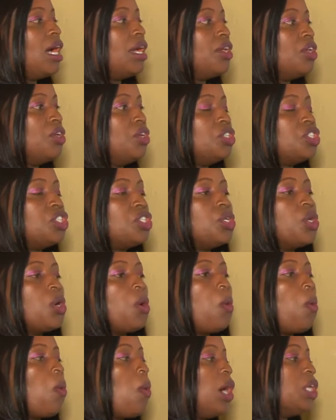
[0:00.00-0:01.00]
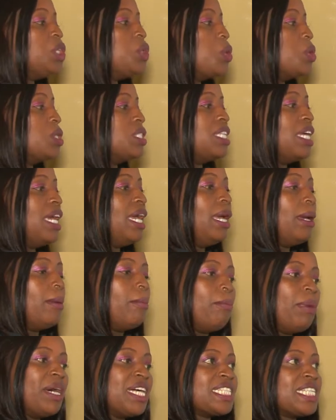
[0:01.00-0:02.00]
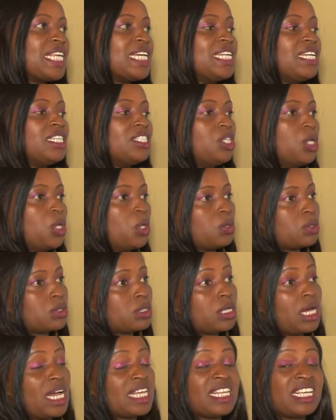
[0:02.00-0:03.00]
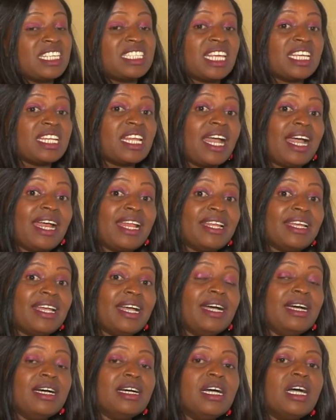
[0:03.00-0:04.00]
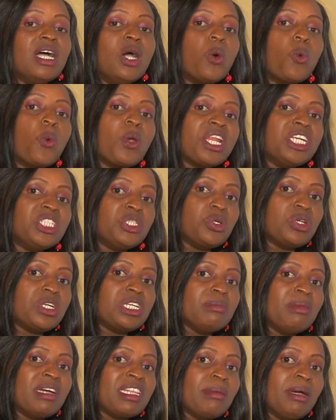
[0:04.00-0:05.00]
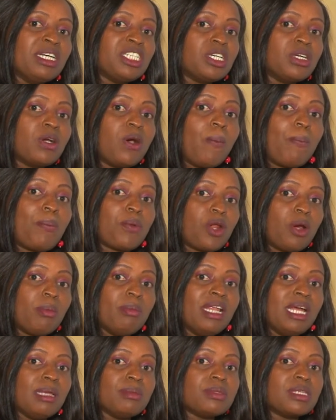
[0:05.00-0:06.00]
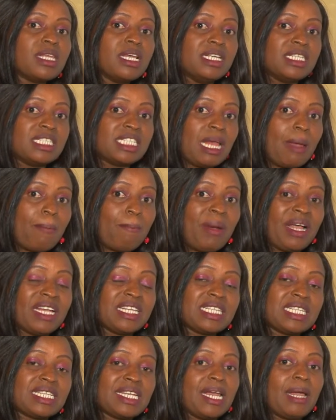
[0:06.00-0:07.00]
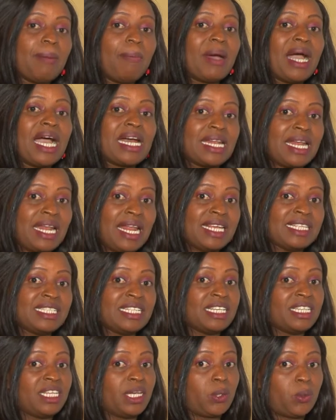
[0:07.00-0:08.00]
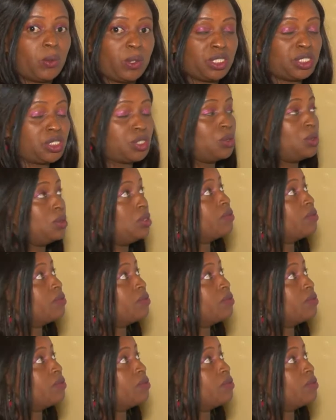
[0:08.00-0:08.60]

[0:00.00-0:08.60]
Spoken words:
each, what was the percentage loss? As I said earlier, we need to read mathematical problems step by step, analyzing the question.